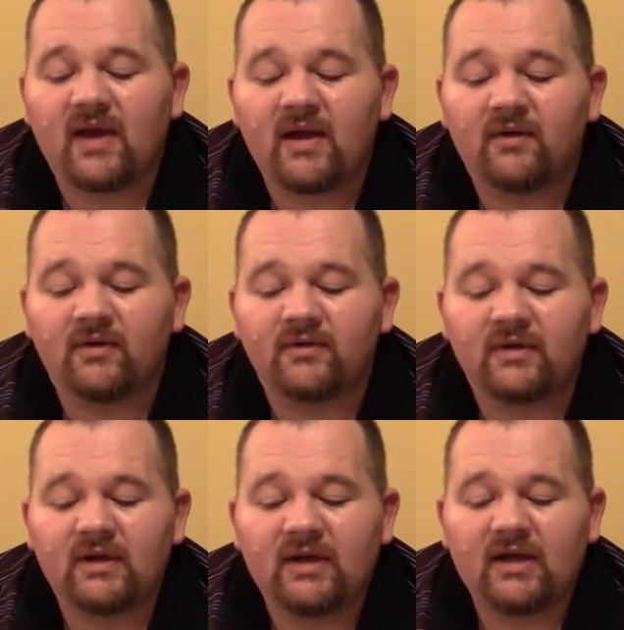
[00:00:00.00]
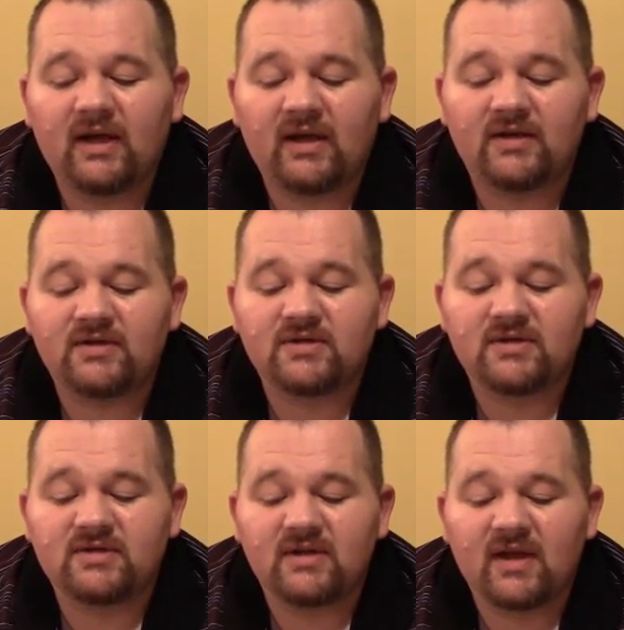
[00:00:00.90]
angles in
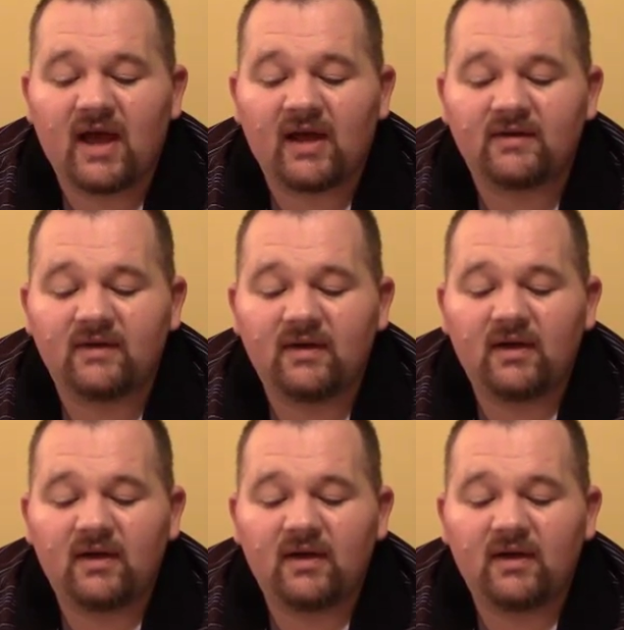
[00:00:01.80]
addition to that.